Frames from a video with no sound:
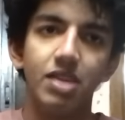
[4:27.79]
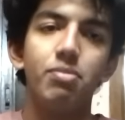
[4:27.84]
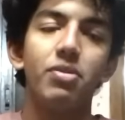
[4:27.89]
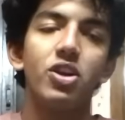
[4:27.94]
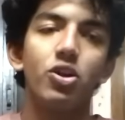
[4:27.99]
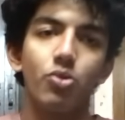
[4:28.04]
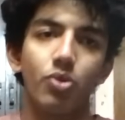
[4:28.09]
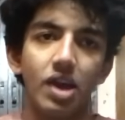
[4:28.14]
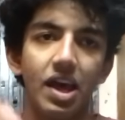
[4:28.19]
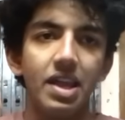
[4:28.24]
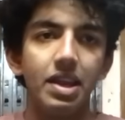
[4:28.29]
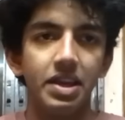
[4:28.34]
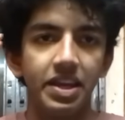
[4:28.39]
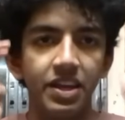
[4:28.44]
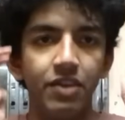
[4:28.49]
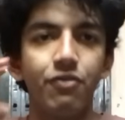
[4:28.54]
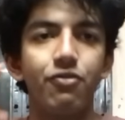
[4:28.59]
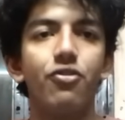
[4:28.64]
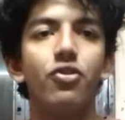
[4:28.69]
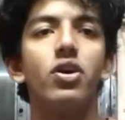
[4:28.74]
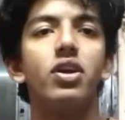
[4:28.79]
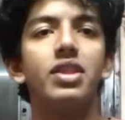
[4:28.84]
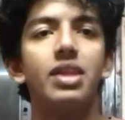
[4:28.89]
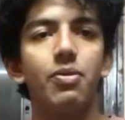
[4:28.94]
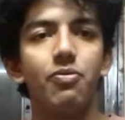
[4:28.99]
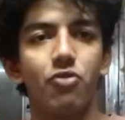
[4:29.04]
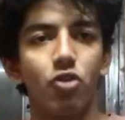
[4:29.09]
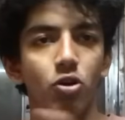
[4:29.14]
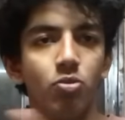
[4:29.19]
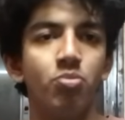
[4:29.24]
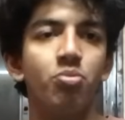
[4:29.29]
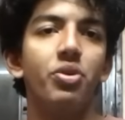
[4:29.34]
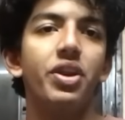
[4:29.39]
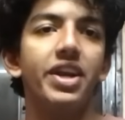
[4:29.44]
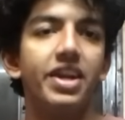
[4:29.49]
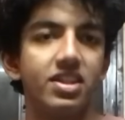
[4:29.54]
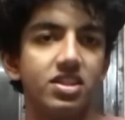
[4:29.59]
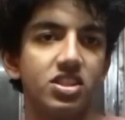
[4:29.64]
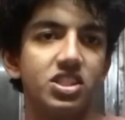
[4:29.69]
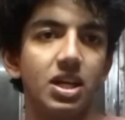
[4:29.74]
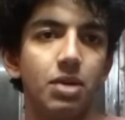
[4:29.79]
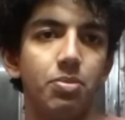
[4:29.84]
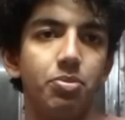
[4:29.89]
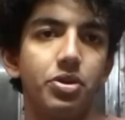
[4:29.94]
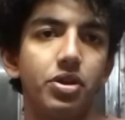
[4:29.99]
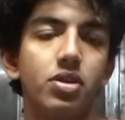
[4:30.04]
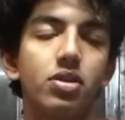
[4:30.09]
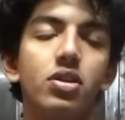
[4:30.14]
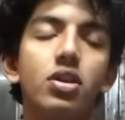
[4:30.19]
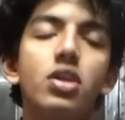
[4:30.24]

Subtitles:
but you can infer them from reading the chapter.